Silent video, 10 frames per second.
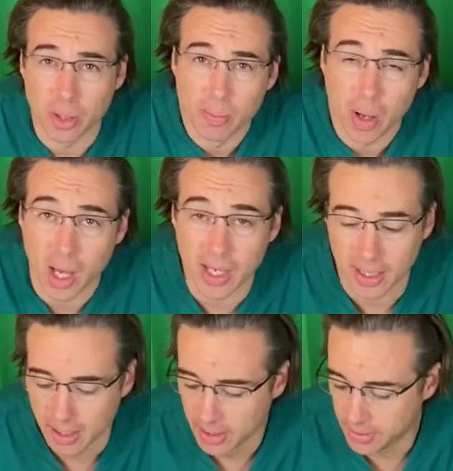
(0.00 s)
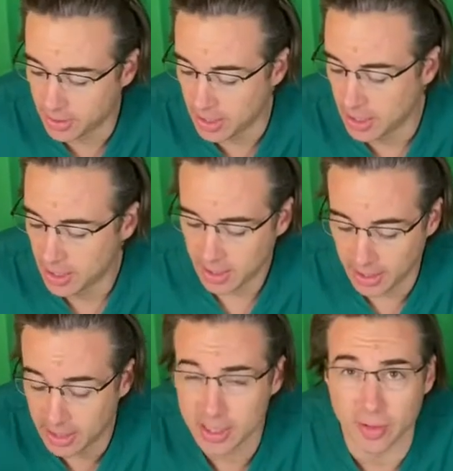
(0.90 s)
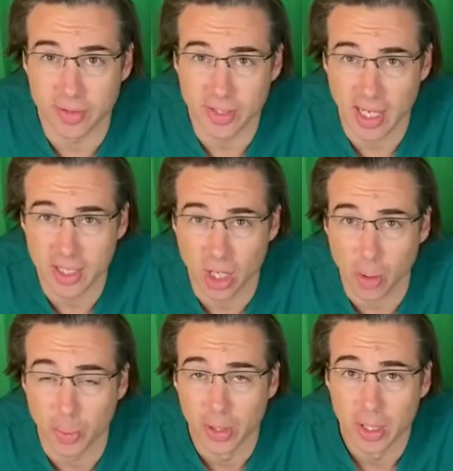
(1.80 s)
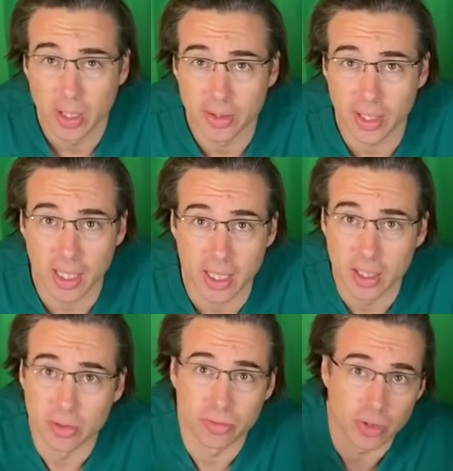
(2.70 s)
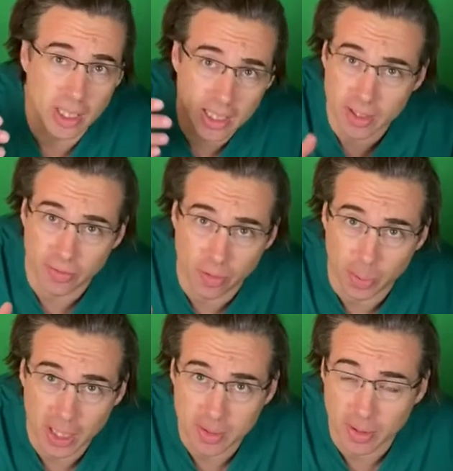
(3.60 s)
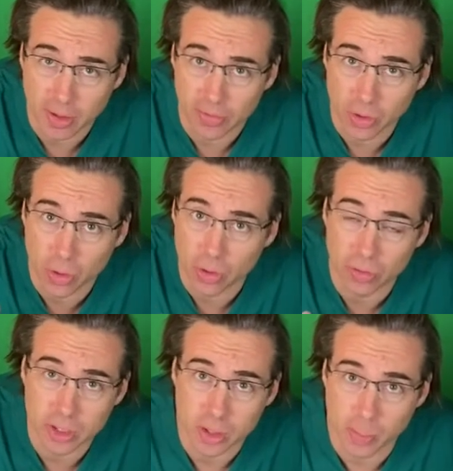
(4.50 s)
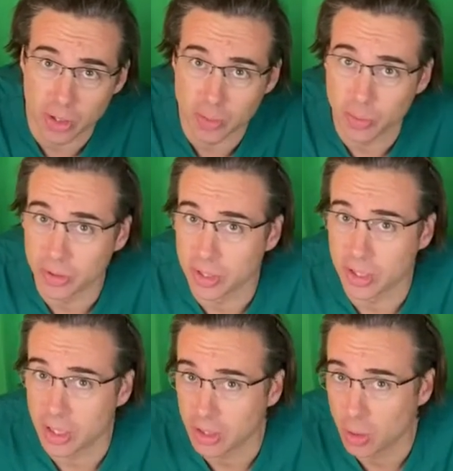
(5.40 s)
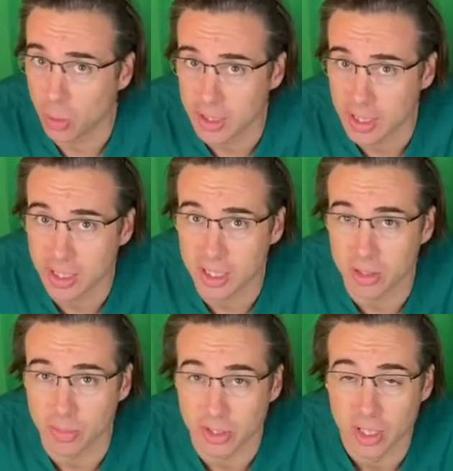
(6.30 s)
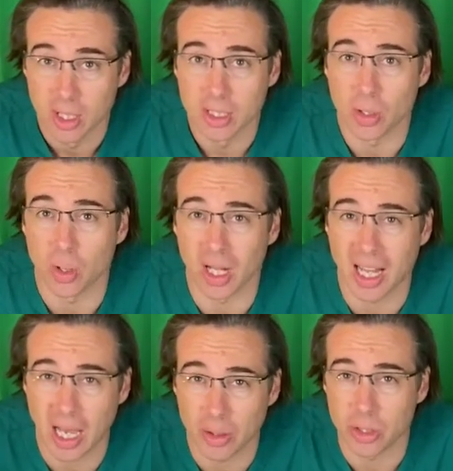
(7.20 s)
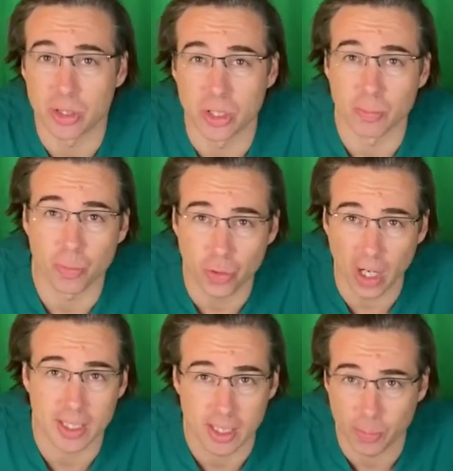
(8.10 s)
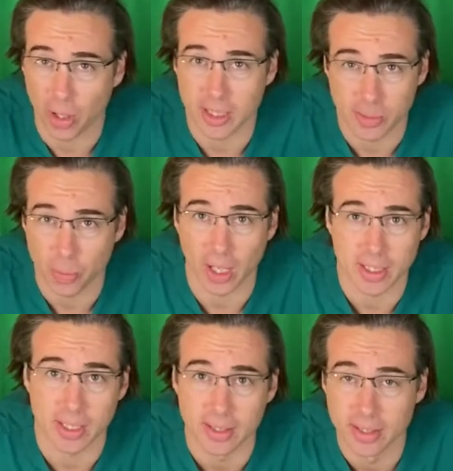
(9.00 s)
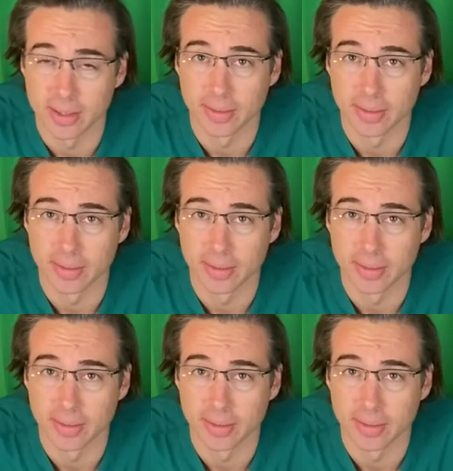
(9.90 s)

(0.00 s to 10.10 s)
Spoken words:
combine: the ease of setup, the ease of replacement of your disposables and the quality of the instruments to allow you to practice, practice, practice.